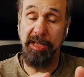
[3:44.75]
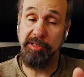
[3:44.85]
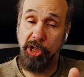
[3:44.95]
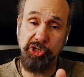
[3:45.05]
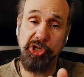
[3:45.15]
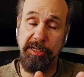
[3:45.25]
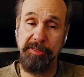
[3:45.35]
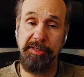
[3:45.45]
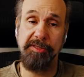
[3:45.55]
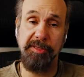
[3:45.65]
as logic
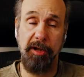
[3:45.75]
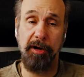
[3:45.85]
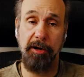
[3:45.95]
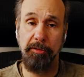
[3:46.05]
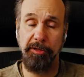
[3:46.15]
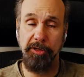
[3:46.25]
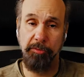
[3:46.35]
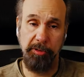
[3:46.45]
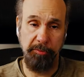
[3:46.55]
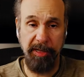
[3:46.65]
as these are,
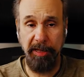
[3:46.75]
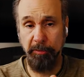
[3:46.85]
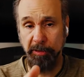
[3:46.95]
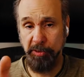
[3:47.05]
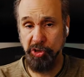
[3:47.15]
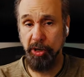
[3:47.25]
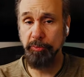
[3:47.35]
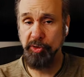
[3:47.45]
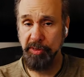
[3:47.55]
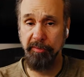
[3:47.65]
when we
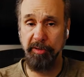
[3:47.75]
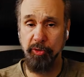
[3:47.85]
jump to solving